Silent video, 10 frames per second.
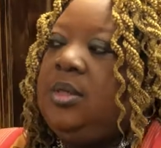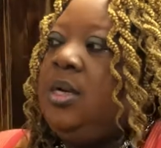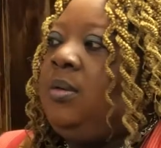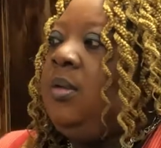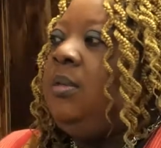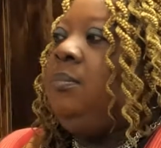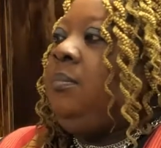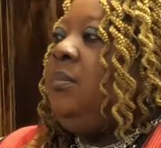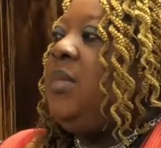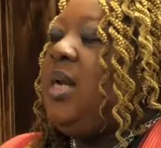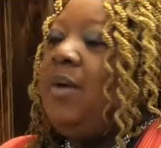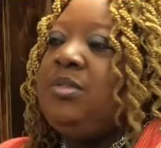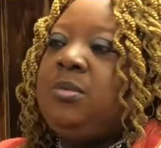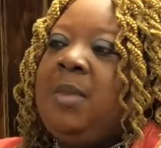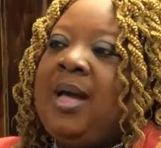You know. And I
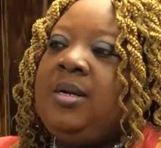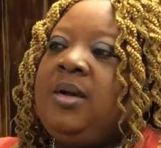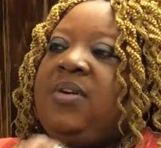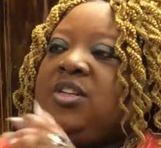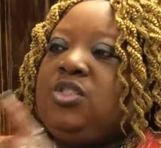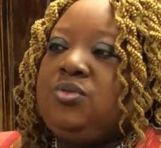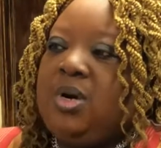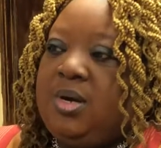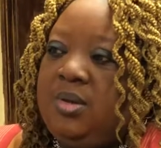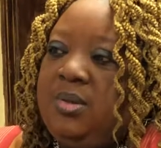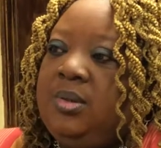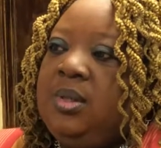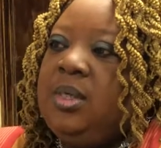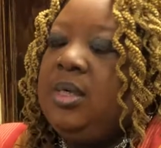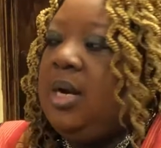was reminded of her struggle.
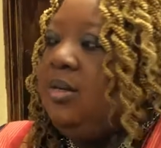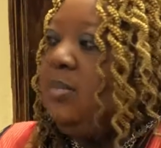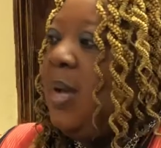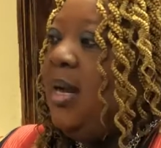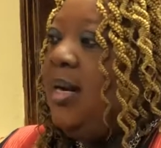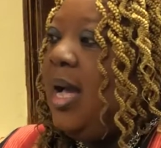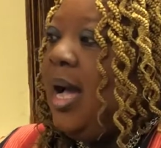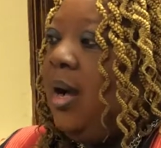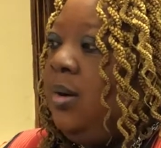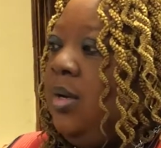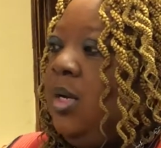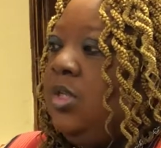Mm-hmm. And I was reminded of how